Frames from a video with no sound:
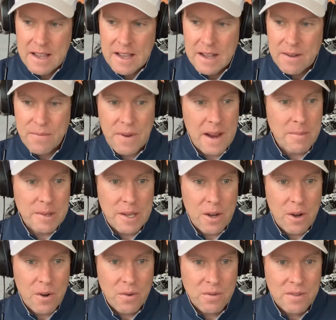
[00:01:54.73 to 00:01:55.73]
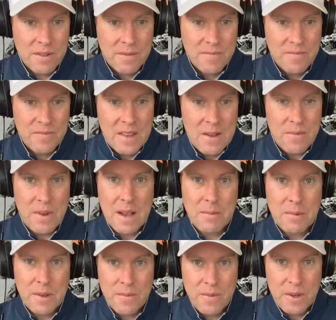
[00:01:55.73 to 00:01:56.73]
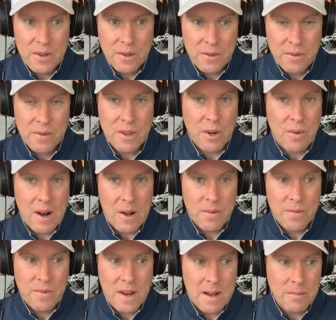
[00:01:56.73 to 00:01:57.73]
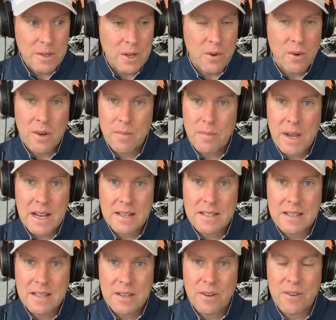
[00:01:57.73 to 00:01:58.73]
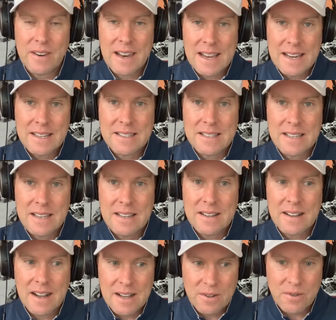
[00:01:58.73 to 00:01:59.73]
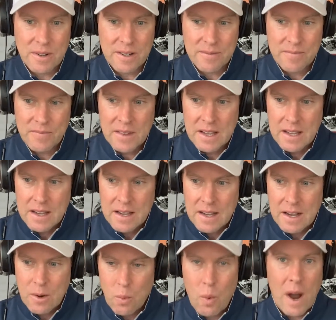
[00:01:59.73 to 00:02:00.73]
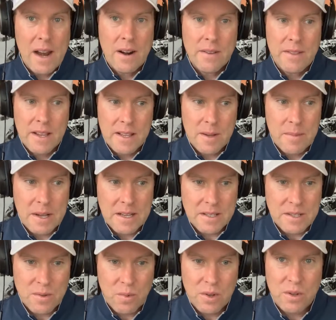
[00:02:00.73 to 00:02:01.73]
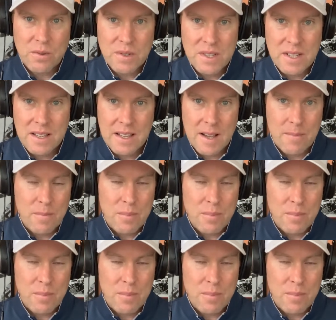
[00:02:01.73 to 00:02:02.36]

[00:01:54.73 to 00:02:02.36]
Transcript: Family owned, family feel, the Crown family going back to the year 1900. Why are they the best? When you see that